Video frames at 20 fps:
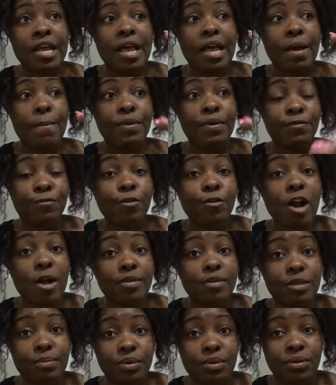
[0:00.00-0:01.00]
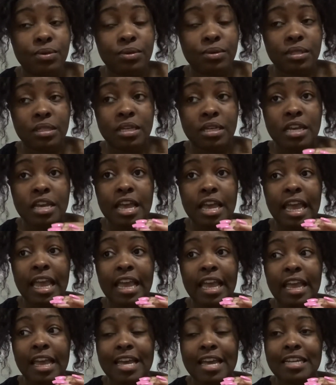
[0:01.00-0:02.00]
before I was abused
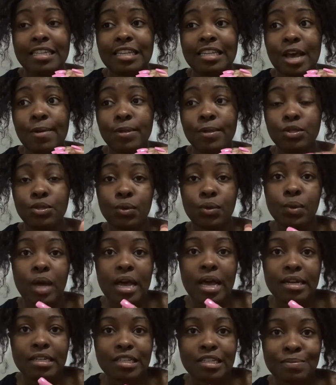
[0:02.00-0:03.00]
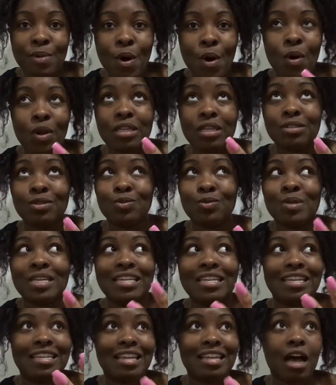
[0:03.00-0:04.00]
and I was so kind of small and sweet
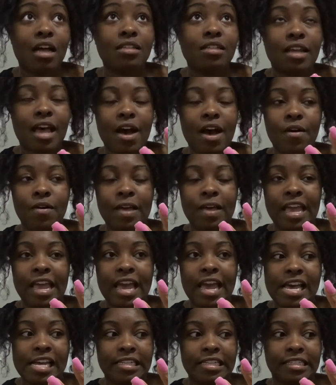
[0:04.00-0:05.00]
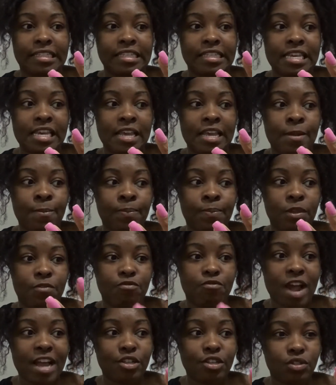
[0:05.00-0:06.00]
and docile and
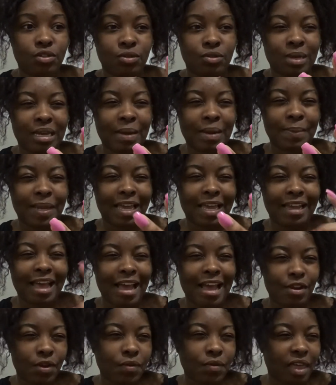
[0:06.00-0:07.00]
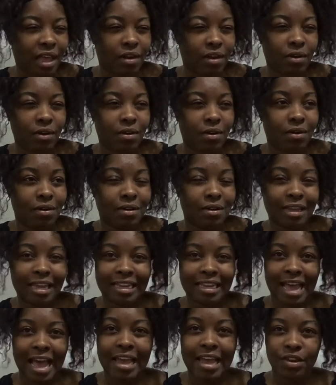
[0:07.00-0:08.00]
fragile and I'm like, I know that girl.
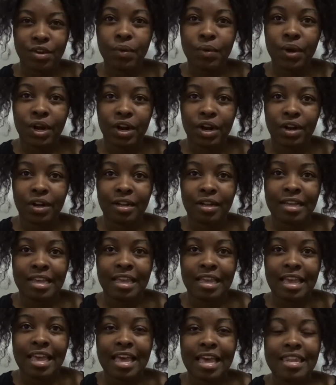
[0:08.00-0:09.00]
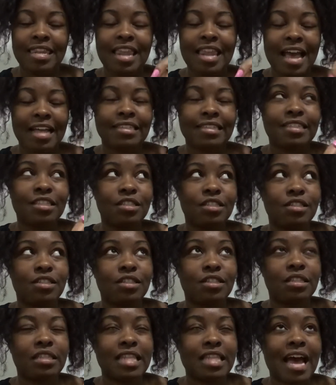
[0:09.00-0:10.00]
Like I know her and that's
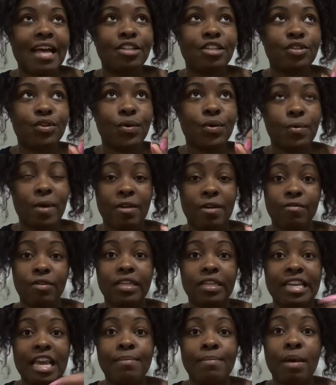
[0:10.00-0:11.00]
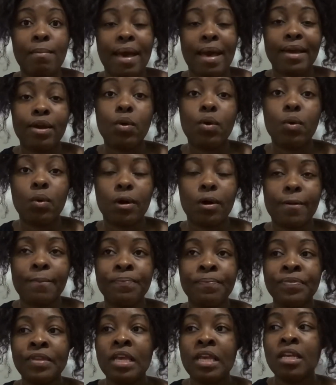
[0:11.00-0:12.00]
that's who I really am at my core.
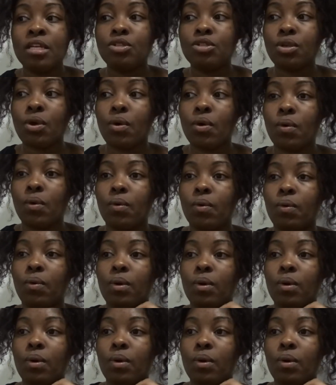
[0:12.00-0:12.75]
So